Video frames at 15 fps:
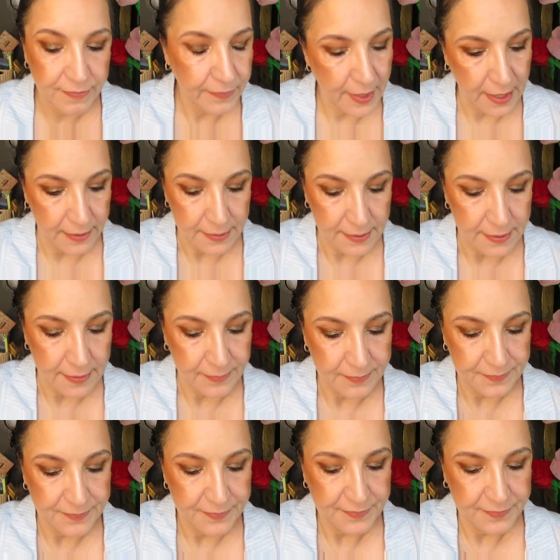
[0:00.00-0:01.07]
Yeah, see,
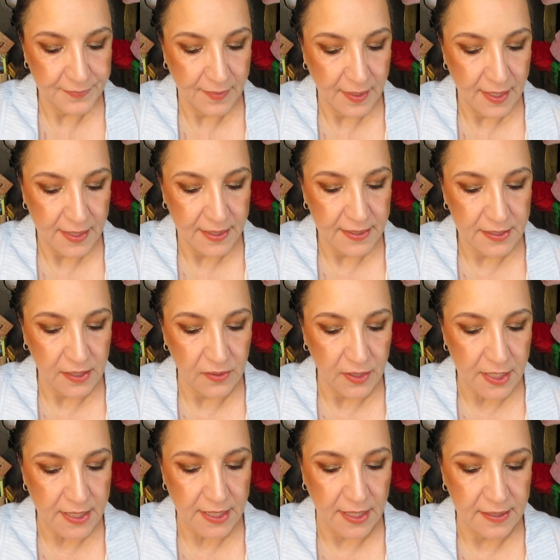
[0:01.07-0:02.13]
it's
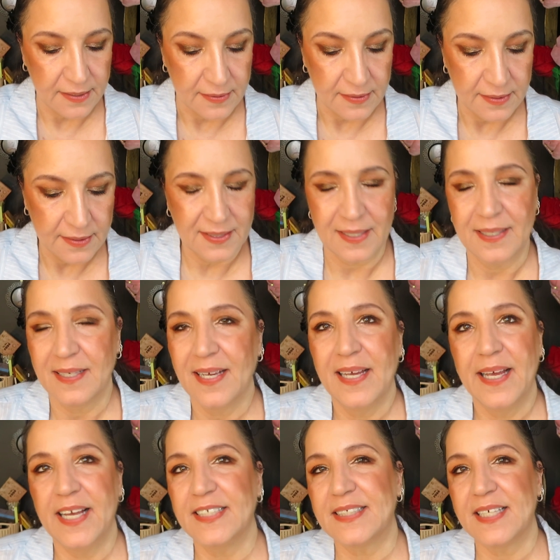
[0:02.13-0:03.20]
already done.
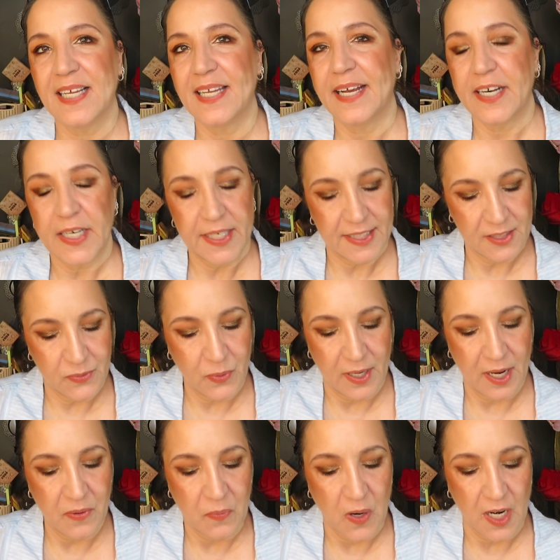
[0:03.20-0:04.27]
It's hilarious when
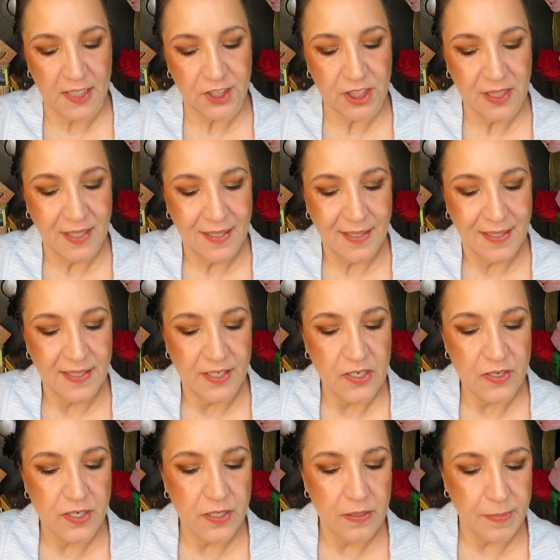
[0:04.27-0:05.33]
I watch
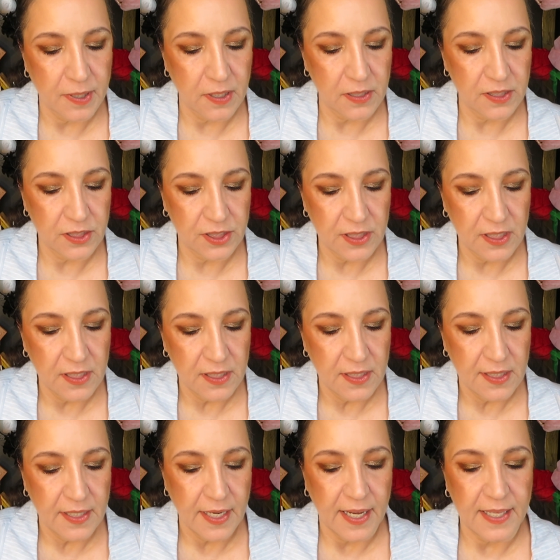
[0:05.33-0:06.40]
YouTubers
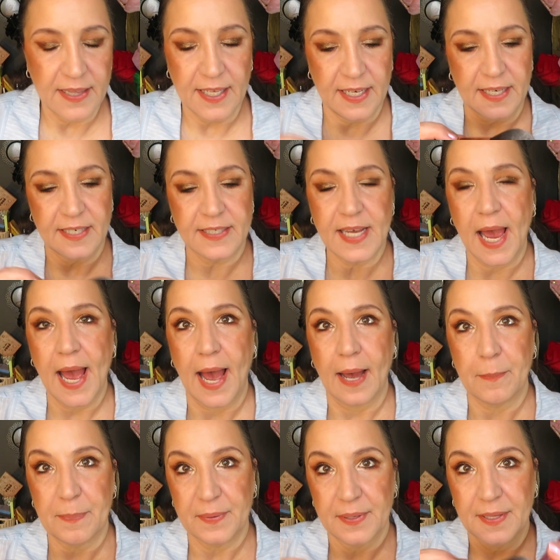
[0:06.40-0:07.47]
and they
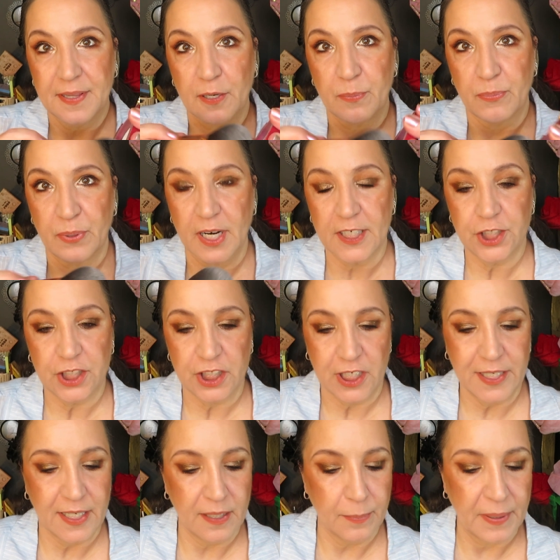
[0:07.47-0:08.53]
tap their brush
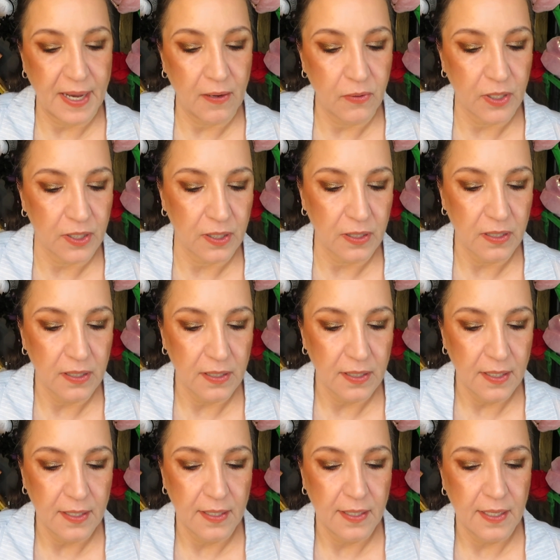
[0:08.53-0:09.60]
in the powder
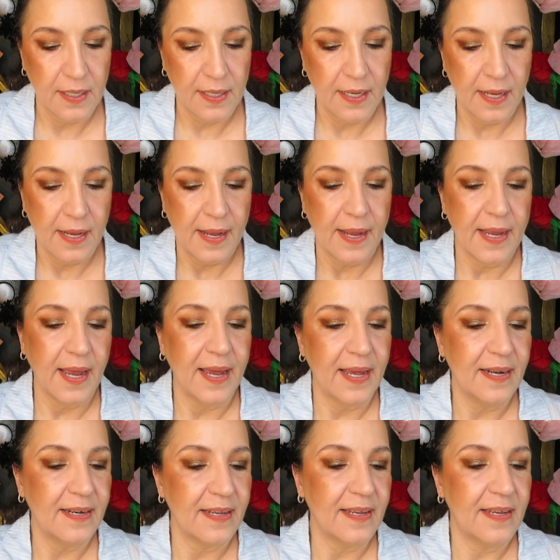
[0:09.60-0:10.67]

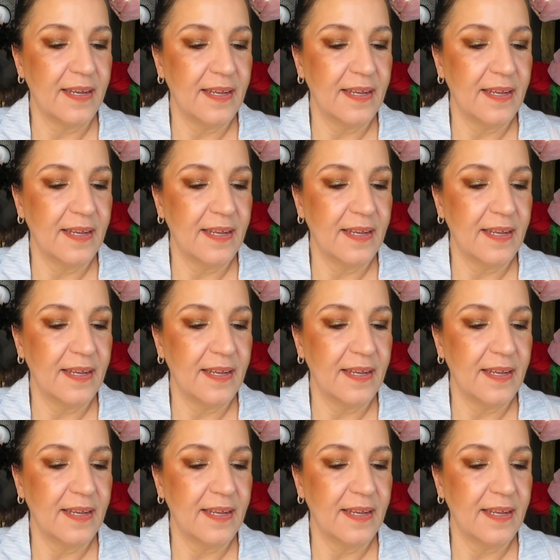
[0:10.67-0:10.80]
and